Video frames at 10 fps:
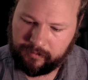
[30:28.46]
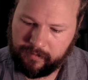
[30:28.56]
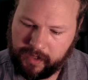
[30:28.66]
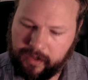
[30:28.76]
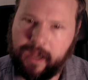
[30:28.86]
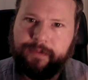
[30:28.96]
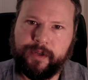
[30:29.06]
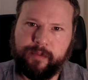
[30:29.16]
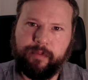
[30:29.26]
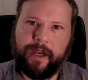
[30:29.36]
after
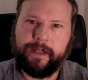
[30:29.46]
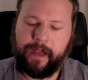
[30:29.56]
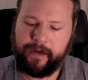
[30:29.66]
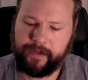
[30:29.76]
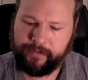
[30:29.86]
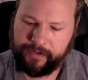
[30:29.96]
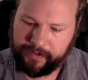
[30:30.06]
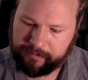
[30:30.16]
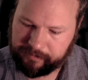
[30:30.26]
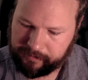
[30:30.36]
you break down
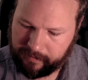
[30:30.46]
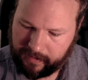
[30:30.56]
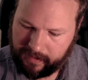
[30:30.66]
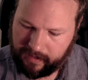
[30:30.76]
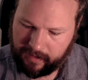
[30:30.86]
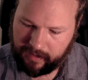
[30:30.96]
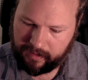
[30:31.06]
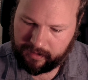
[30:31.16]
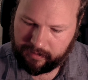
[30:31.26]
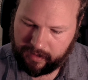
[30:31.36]
everything.
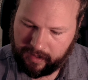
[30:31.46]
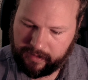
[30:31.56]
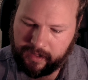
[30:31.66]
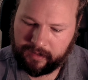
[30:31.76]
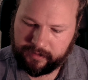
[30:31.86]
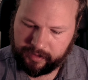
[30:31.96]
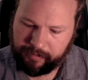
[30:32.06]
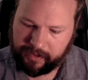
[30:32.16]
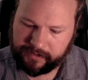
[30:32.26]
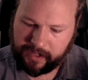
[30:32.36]
And then a little
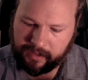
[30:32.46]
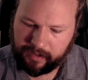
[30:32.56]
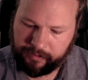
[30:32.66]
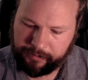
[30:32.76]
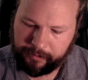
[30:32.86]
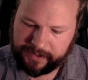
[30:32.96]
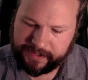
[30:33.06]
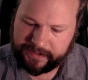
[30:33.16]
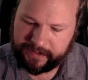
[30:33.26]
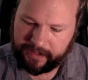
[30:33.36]
bit of talk on
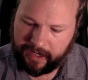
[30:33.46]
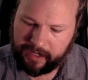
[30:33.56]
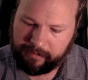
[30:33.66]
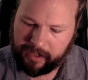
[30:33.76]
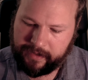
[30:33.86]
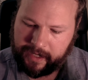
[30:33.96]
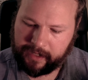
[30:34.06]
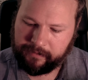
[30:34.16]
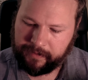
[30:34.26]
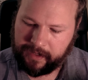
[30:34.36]
369 about
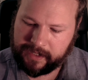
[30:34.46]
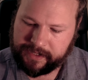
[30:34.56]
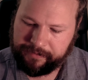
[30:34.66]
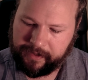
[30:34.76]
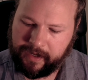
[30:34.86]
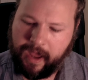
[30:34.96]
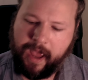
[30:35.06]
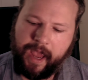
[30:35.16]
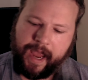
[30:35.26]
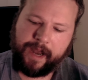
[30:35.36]
negative philosophy
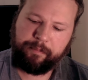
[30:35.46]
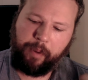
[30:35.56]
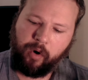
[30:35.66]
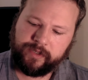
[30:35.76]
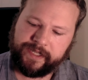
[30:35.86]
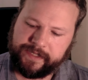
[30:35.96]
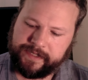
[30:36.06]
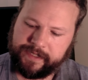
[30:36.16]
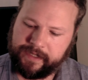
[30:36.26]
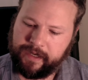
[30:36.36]
and
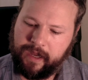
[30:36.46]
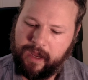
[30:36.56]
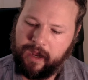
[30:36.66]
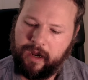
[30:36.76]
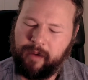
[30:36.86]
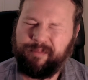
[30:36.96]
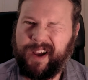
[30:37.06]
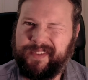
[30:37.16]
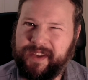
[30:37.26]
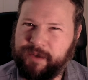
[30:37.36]
potency.
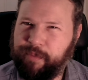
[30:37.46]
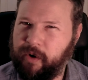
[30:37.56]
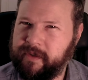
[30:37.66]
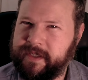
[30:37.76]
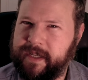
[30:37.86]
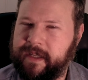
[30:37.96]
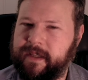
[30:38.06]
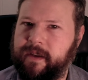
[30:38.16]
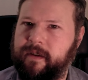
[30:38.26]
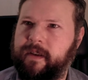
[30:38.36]
I think potency
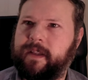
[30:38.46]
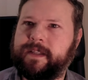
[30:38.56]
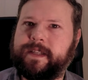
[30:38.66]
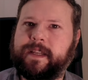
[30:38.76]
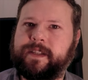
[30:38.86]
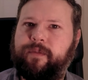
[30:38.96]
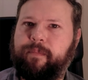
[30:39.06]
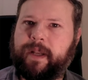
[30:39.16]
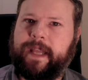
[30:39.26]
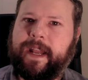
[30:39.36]
in the sense of
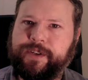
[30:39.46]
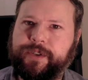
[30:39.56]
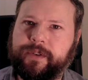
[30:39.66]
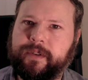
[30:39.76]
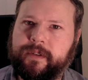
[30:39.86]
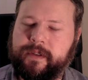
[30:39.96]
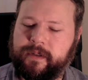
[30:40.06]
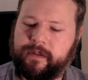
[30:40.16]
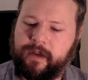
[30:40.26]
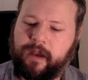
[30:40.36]
potential,
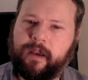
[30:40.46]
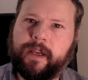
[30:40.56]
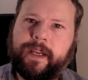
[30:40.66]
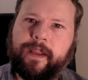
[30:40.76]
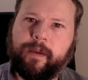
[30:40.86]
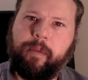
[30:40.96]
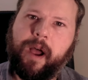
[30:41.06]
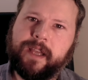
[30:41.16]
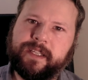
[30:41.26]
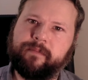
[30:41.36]
again, the
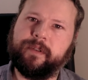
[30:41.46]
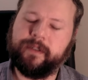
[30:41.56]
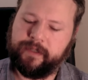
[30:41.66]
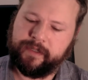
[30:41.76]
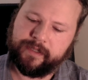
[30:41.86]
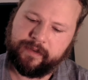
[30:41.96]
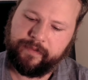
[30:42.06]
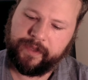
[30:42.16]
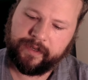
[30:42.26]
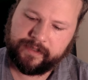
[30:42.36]
possibilities of
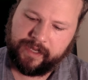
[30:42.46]
things.